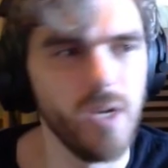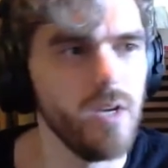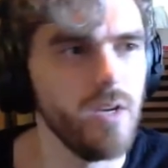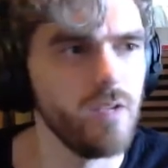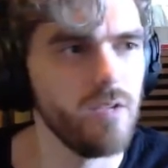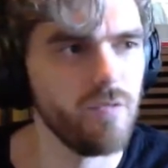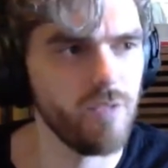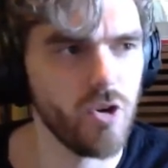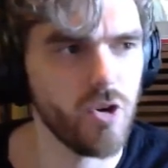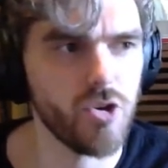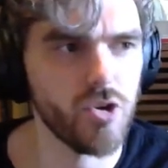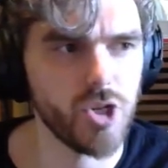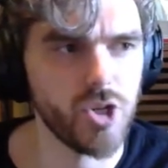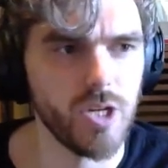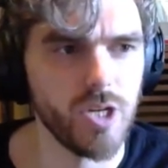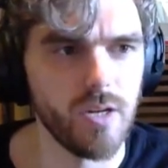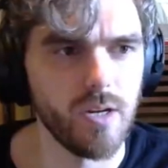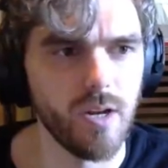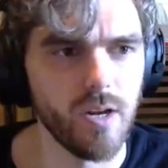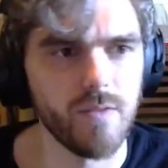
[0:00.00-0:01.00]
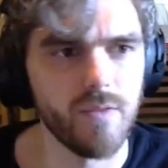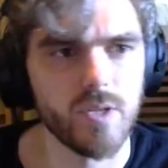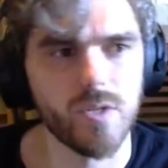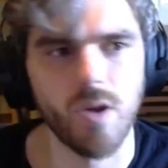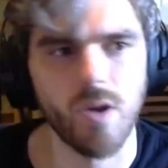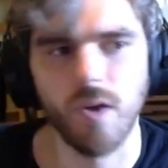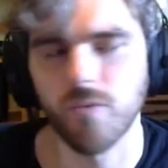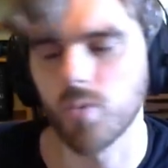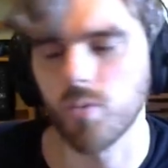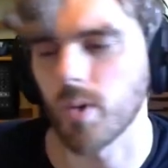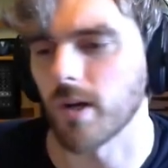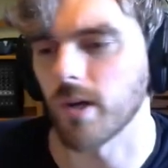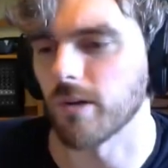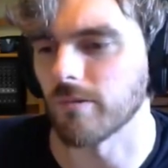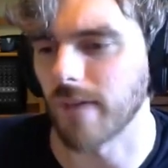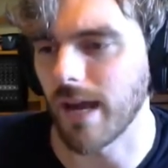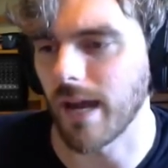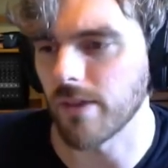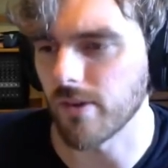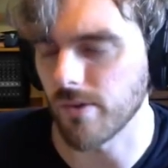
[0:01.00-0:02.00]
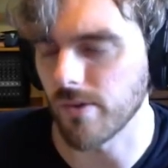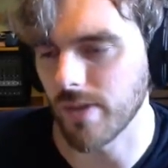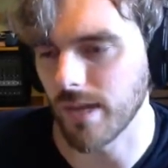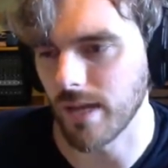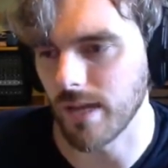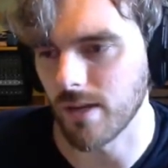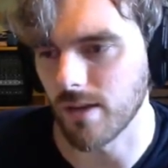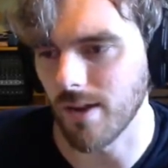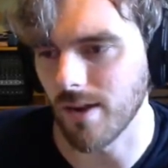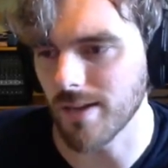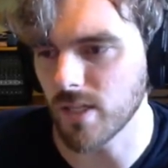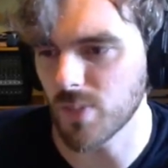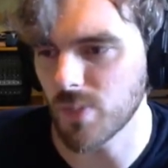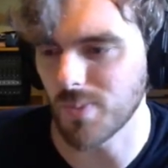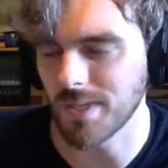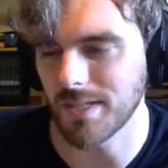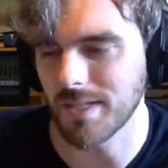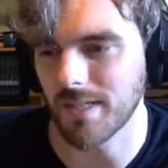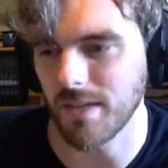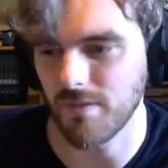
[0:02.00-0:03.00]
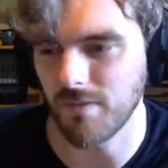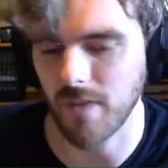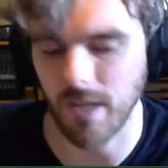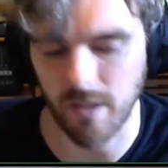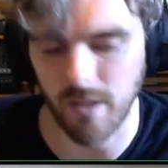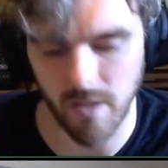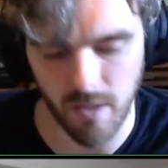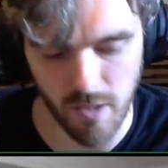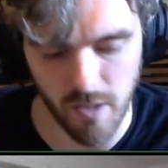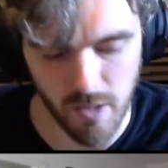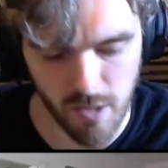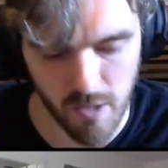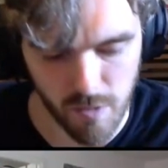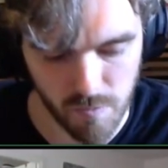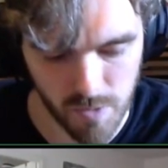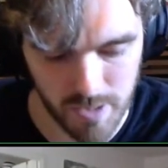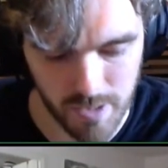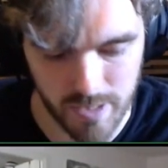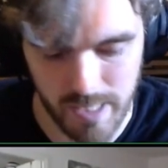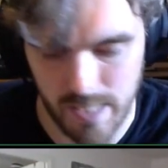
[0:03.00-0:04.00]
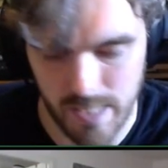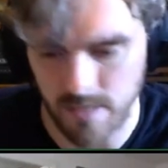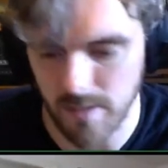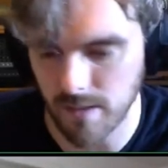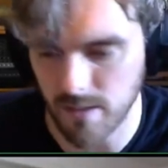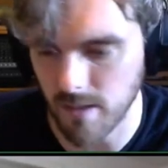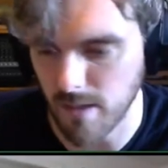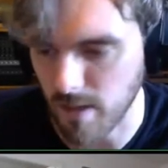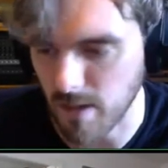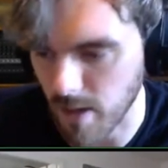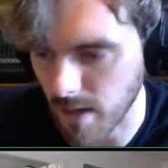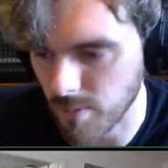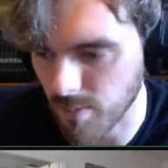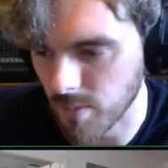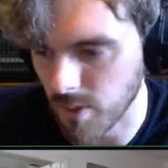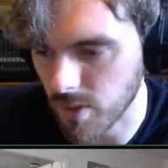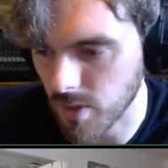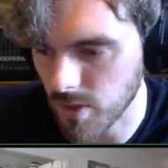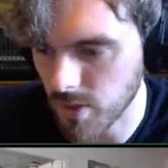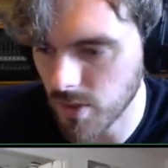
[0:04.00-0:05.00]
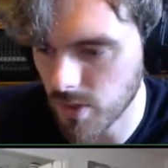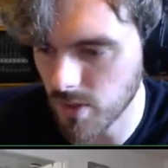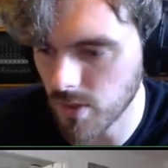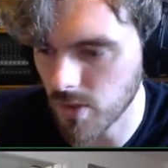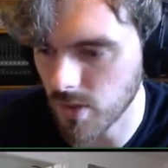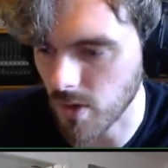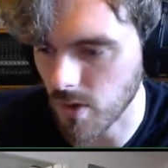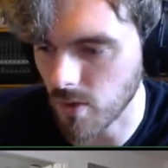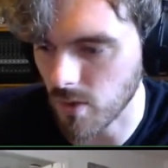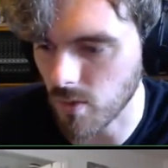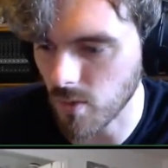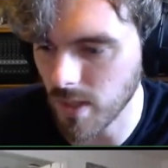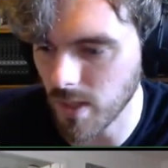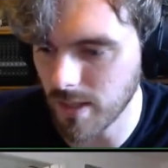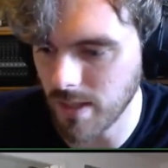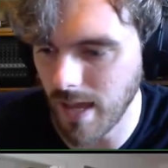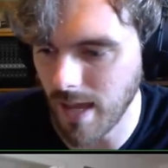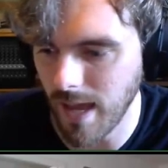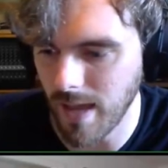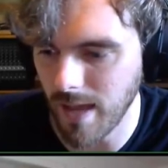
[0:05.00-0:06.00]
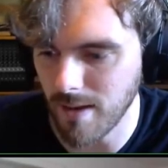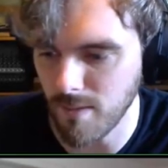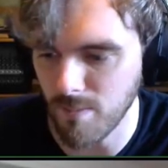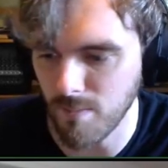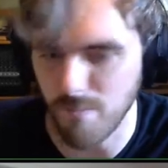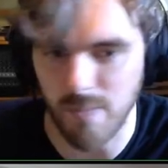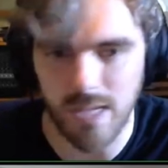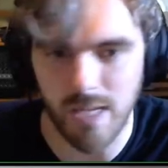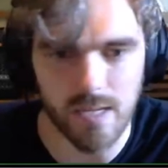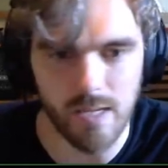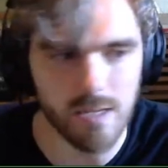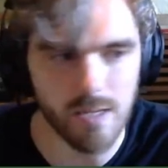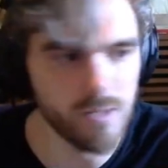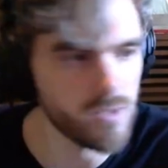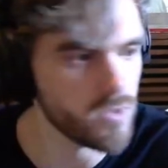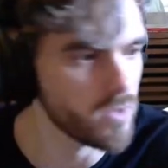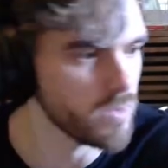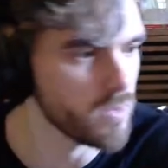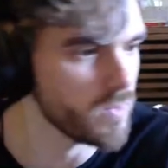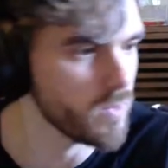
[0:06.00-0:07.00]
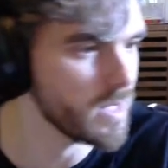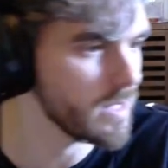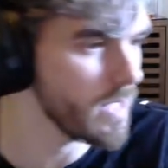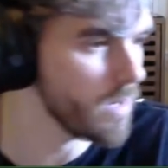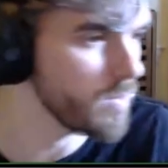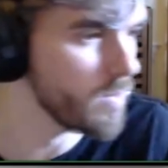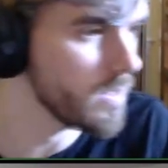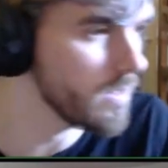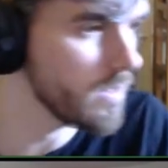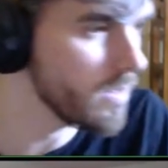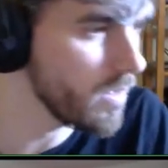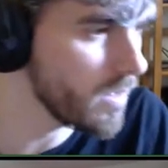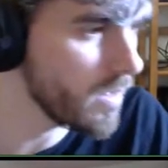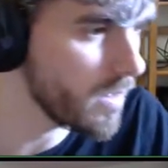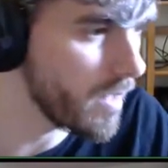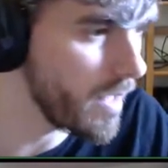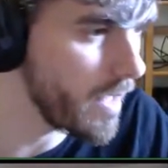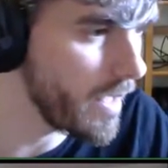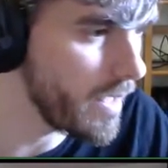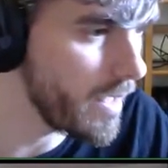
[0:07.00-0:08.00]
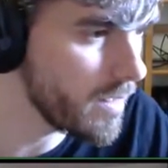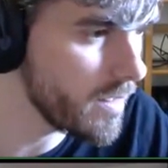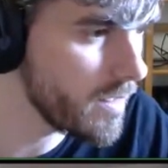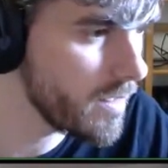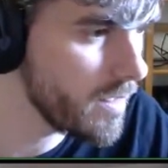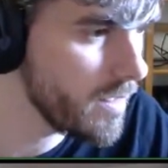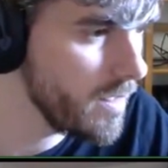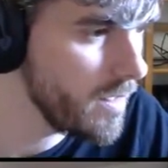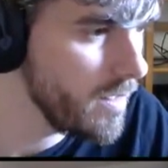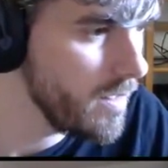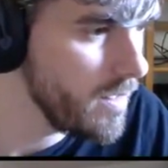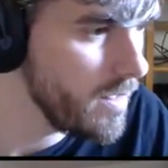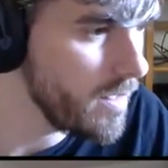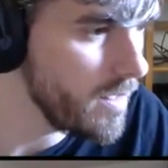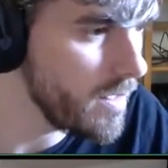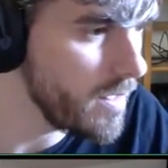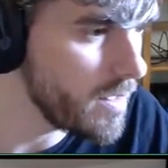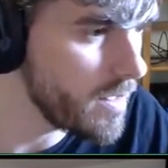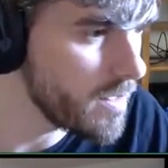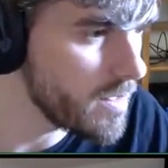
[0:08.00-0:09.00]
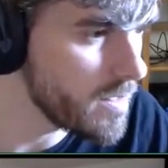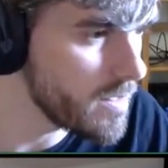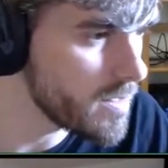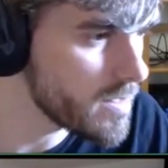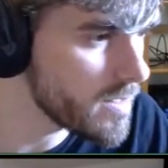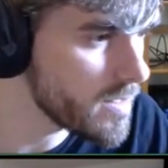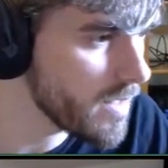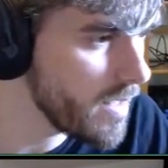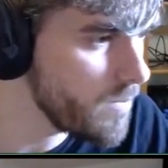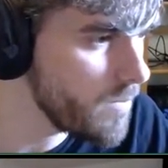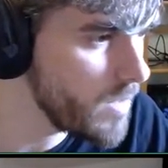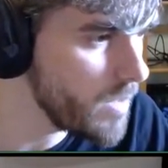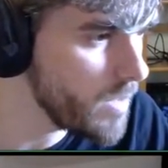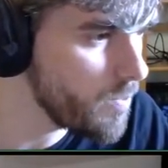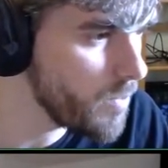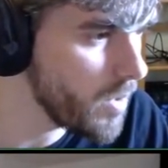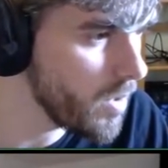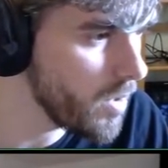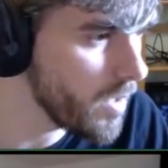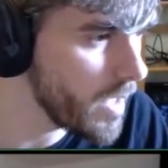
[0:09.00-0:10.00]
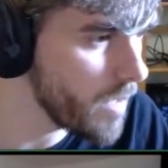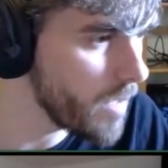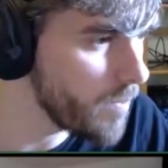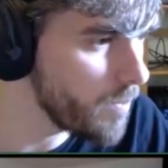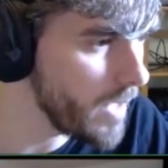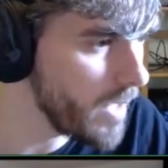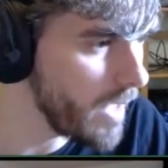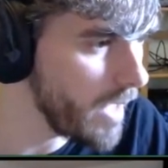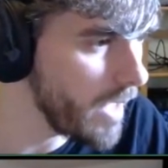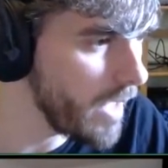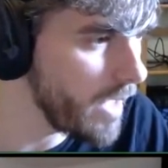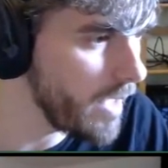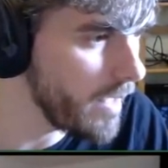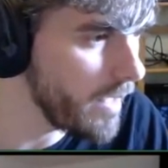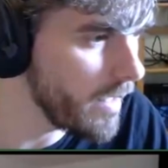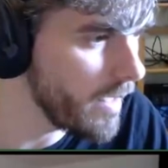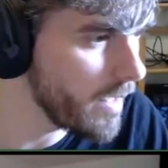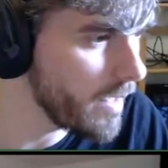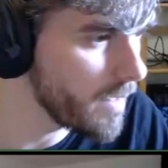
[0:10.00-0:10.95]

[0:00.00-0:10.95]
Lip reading: version of the software rather than specific release numbers. So what that means, or what that would look like, is let me pull up a